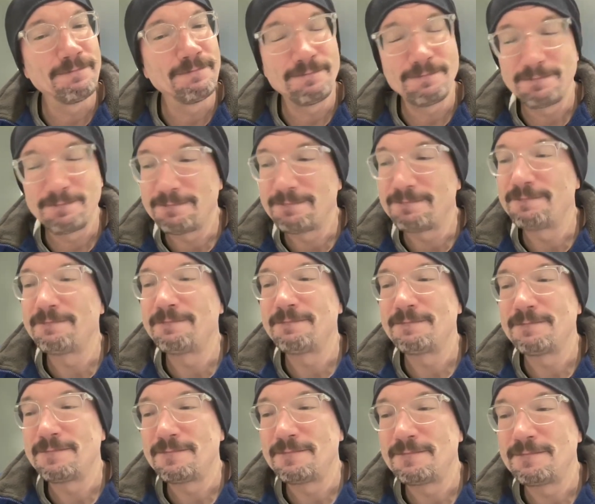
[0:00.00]

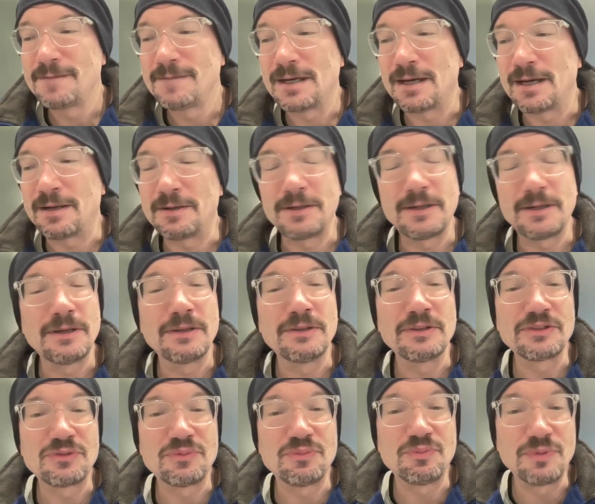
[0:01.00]
I don't know. It
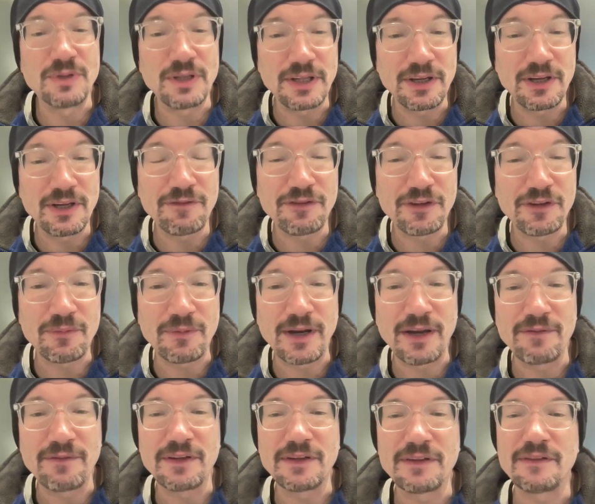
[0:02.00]
looks really good for the
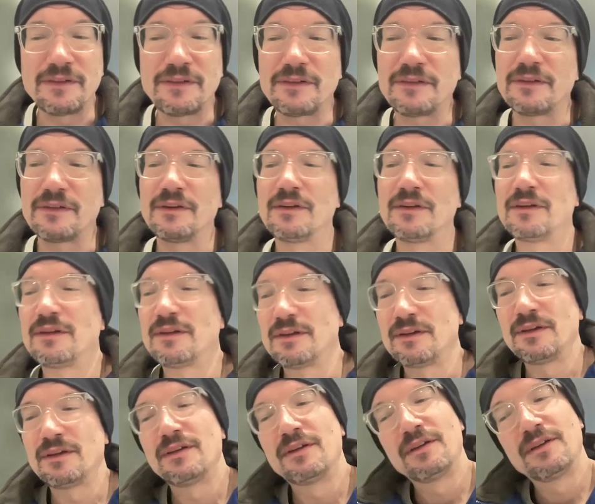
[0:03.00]
Ravens.
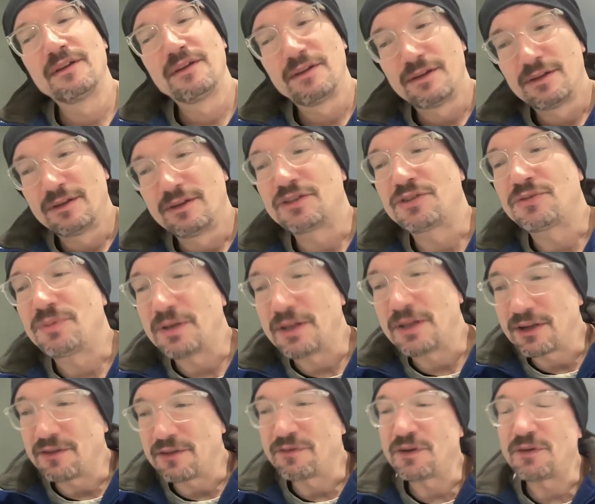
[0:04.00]
Looks really
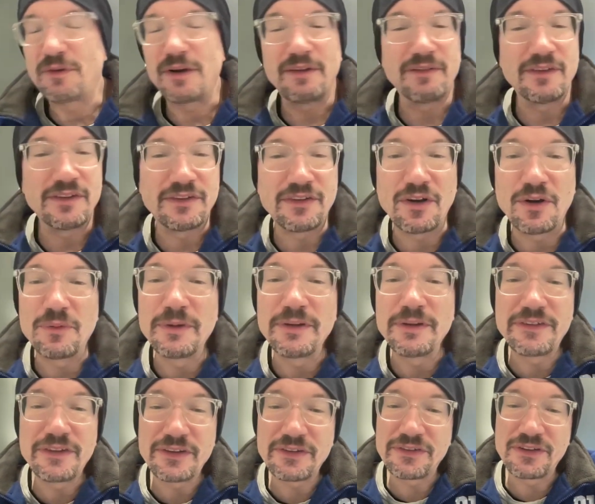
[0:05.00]
good for the Ravens. It
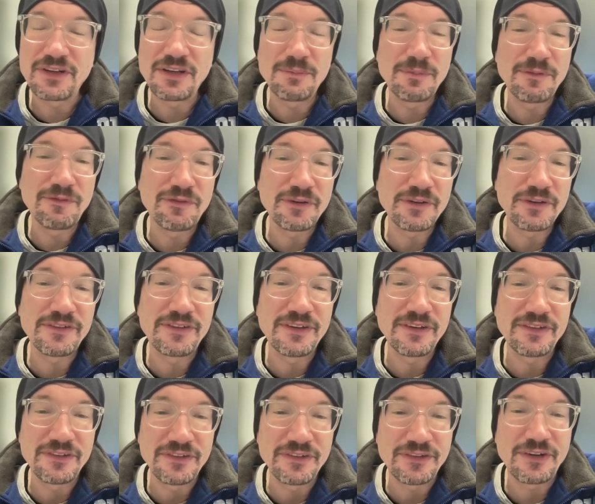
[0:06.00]
always looks good before the
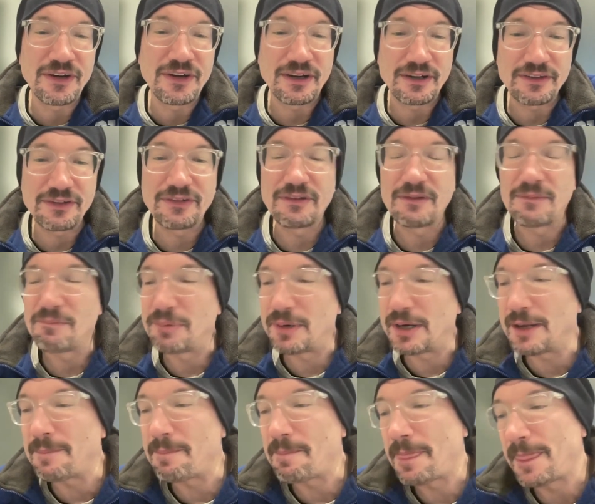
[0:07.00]
season starts.
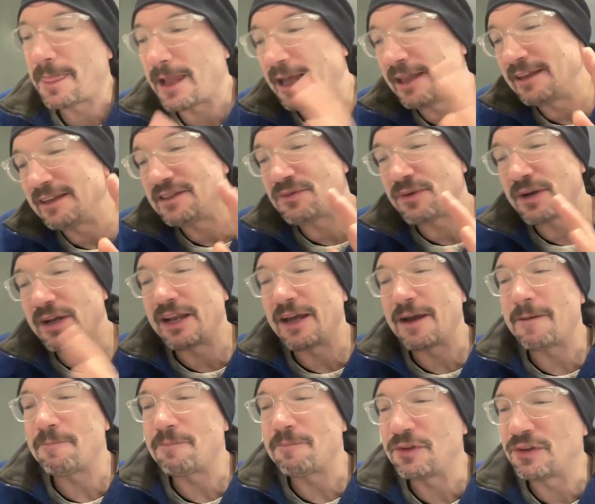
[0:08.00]
But at least right
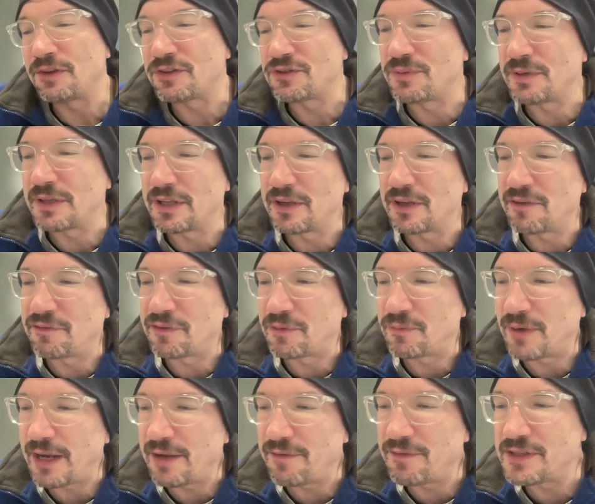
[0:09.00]
now, it looks really good for the
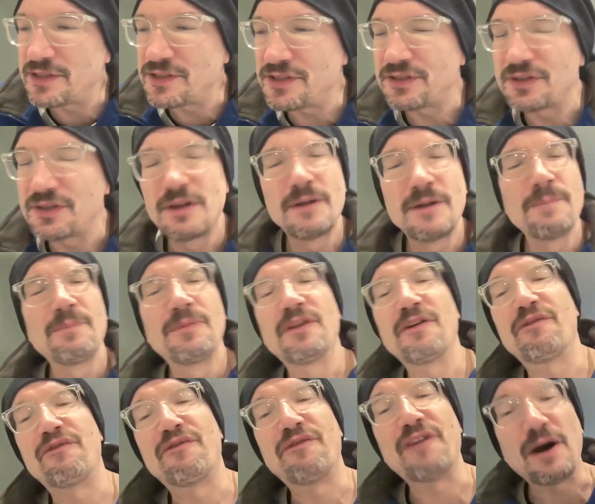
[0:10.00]
Ravens. The
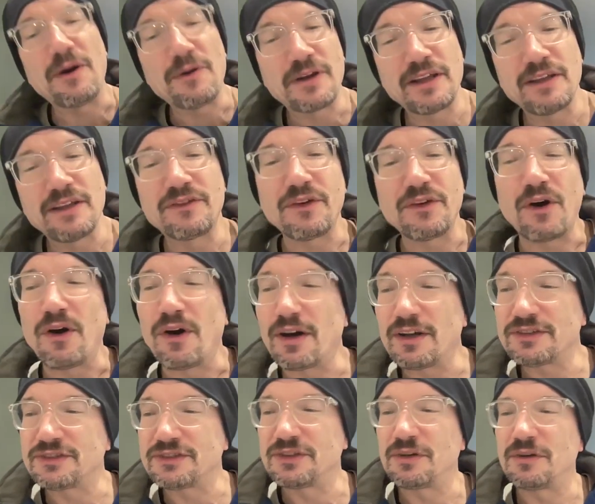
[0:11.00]
Falcons
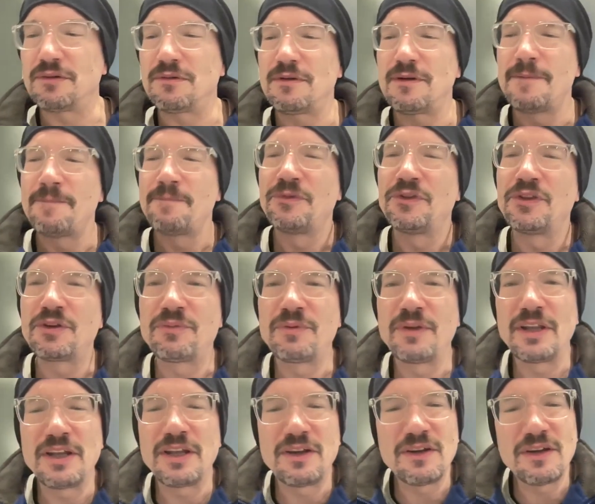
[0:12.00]
also look
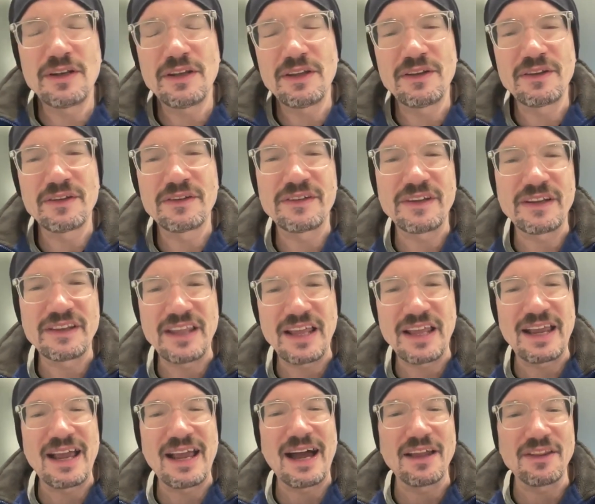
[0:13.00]
really good. It looks like they
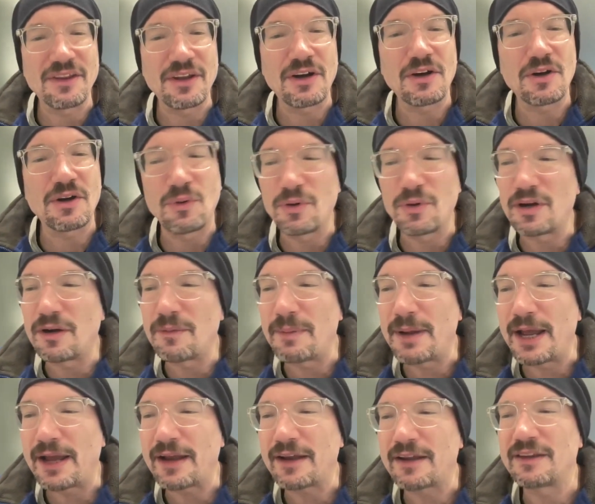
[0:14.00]
got their
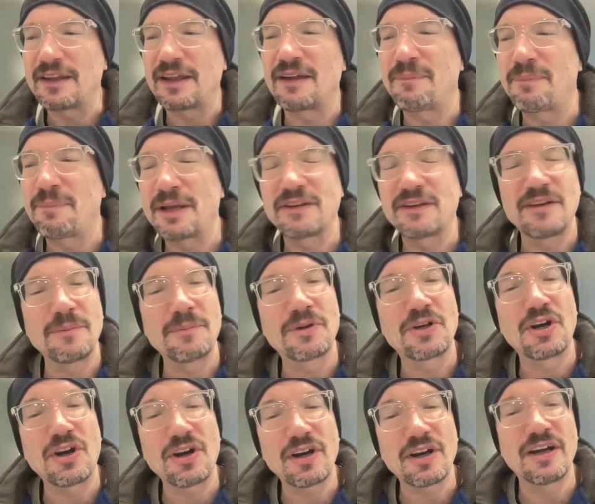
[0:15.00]
quarterback. They picked up
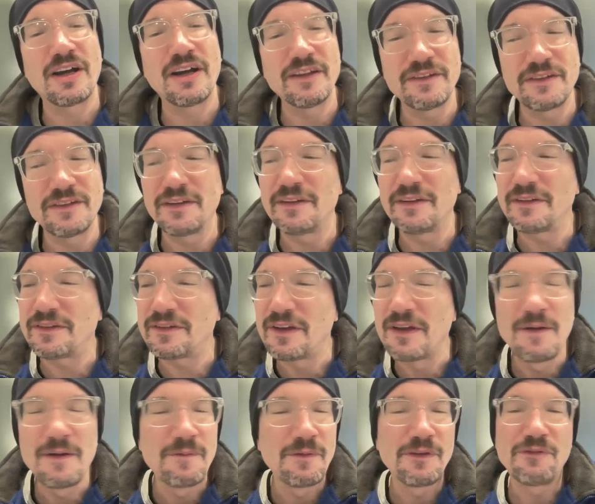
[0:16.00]
Kirk Cousins
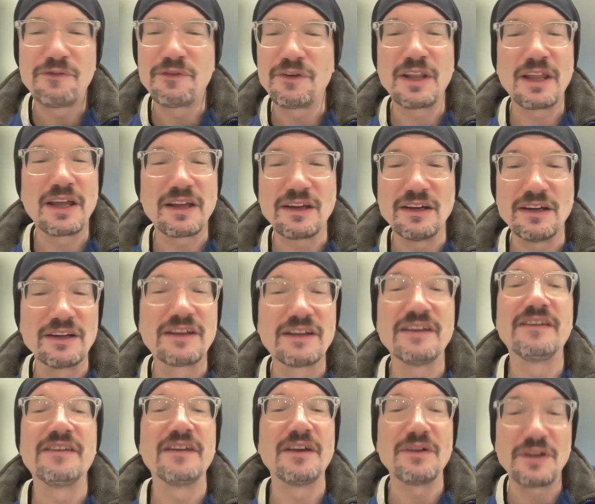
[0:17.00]
for like a
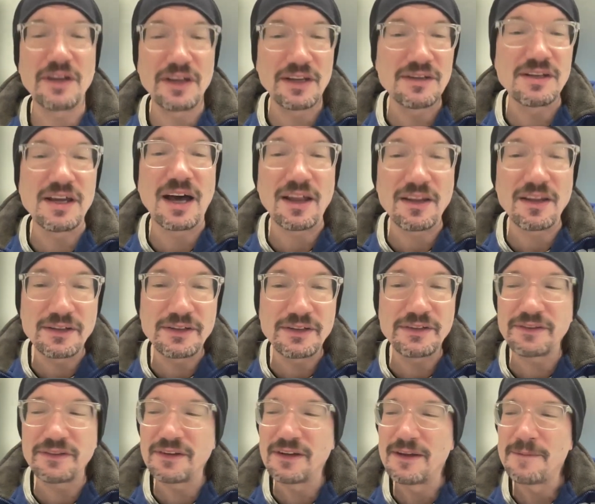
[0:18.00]
gazillion
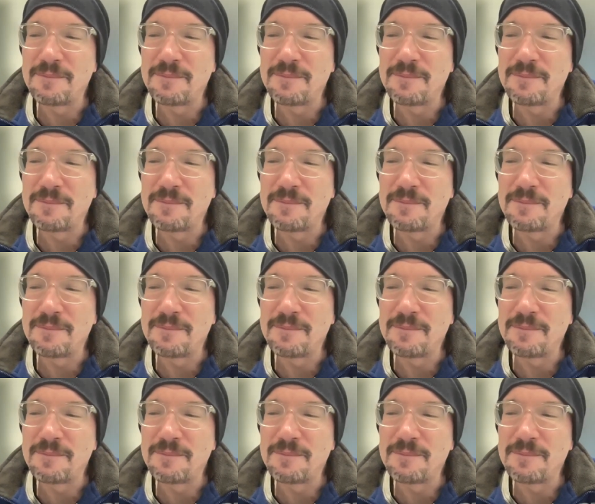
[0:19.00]
dollars.